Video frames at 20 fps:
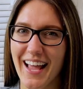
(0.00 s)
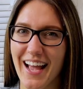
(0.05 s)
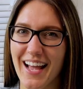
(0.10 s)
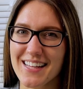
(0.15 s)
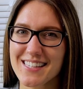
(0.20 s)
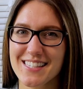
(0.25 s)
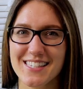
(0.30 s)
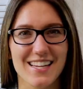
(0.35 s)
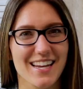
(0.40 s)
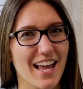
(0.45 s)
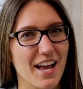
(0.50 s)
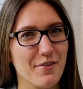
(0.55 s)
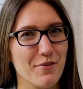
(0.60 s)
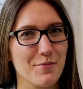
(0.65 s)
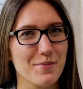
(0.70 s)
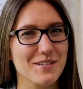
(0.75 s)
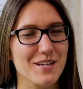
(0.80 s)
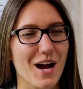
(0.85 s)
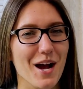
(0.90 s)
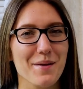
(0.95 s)
guys, today we'll be
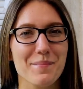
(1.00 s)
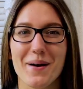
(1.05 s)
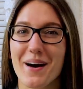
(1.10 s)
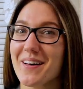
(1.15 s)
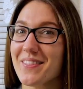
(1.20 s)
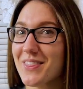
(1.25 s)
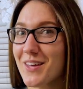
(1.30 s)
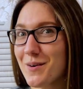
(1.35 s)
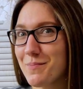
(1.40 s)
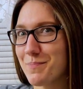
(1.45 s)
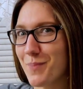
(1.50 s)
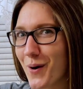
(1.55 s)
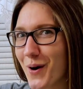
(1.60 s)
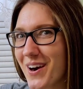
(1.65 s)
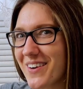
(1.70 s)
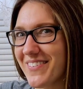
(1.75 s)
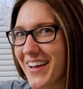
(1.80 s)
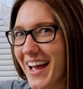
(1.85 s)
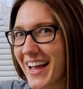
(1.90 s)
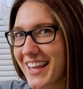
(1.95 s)
talking about the Pore
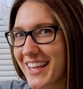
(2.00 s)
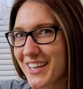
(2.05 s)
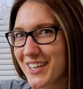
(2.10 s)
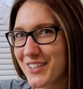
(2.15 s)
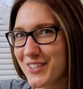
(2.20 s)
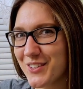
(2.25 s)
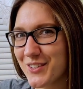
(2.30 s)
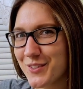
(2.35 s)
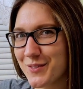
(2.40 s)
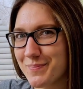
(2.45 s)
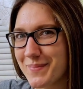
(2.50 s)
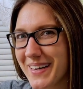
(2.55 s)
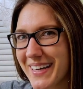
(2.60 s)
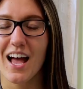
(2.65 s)
vacuum.